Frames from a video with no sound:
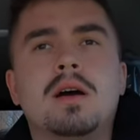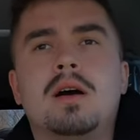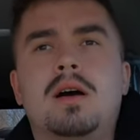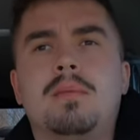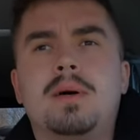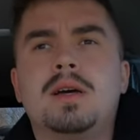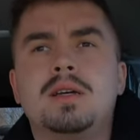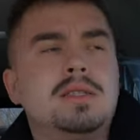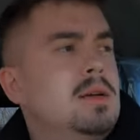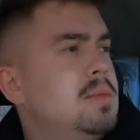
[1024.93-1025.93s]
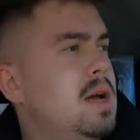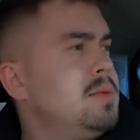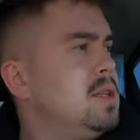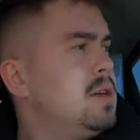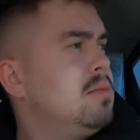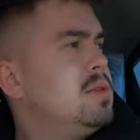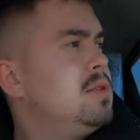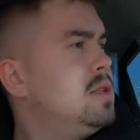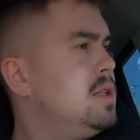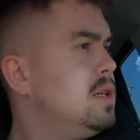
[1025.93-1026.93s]
Sometimes you come
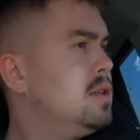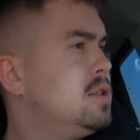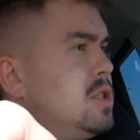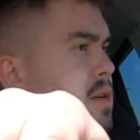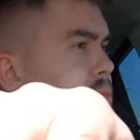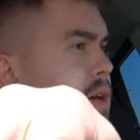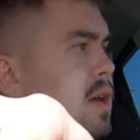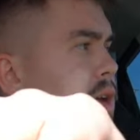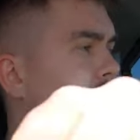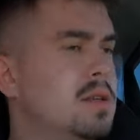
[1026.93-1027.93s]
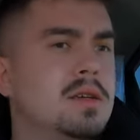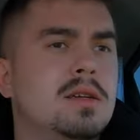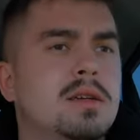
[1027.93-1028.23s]
to a dealership and